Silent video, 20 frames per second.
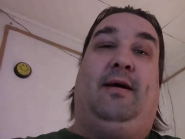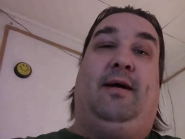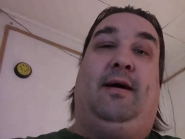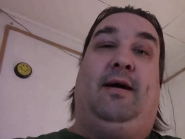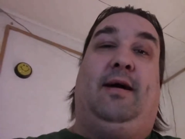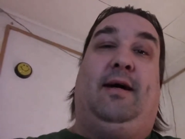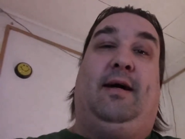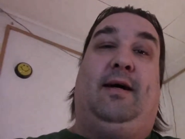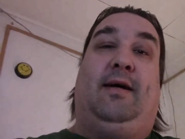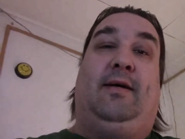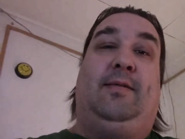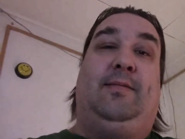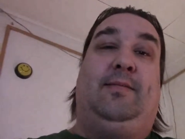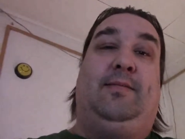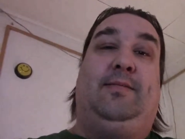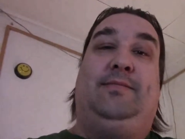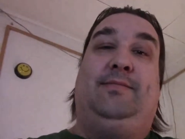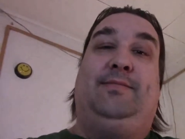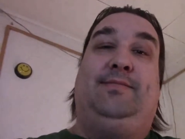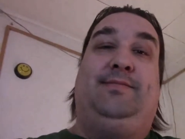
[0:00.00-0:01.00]

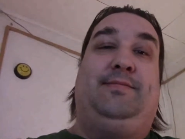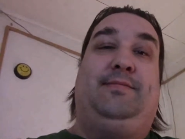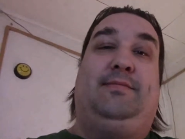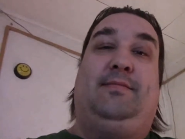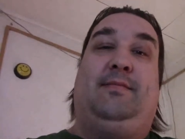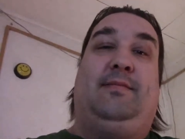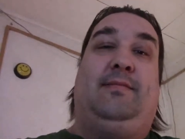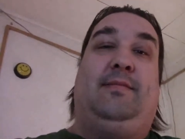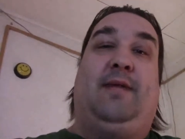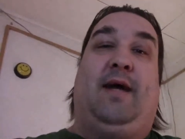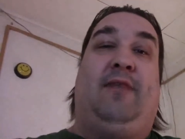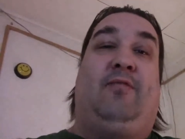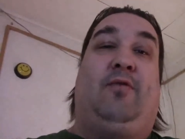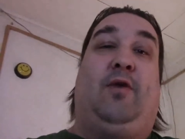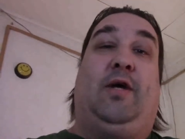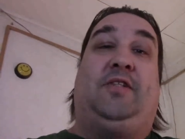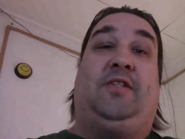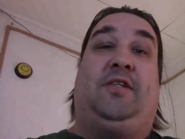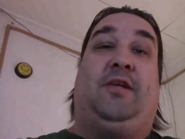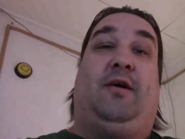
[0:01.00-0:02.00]
Um, I've
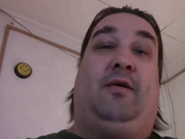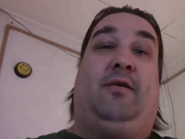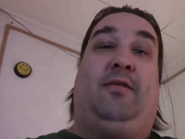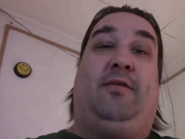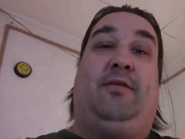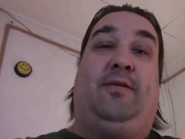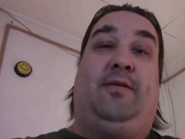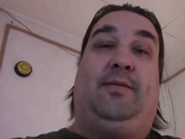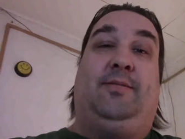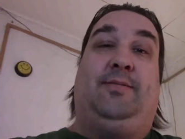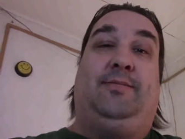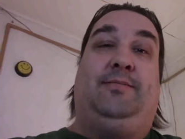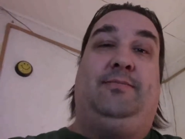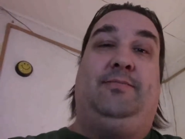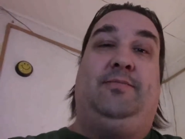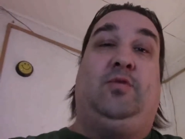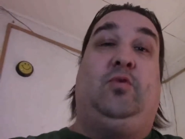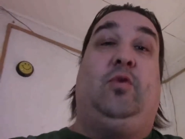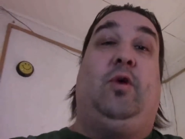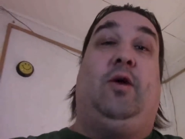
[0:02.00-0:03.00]
watched all their
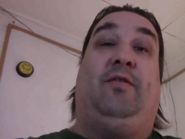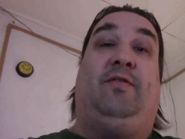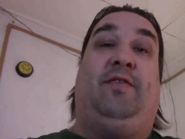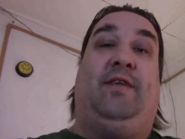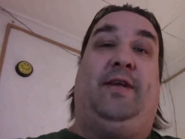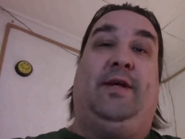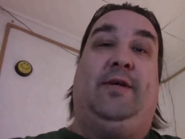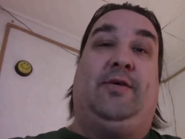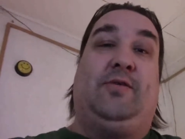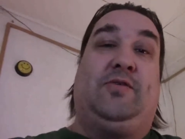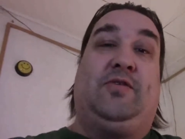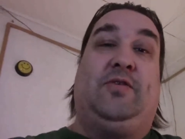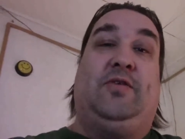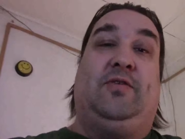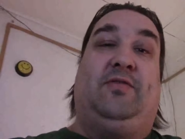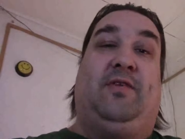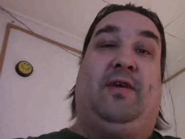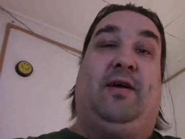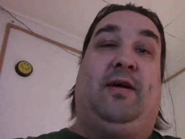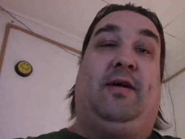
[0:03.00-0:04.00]
12 videos so
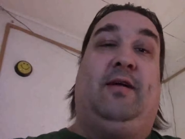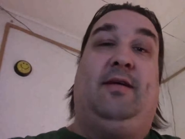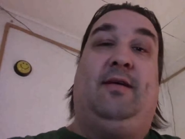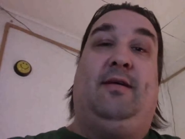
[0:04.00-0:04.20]
far.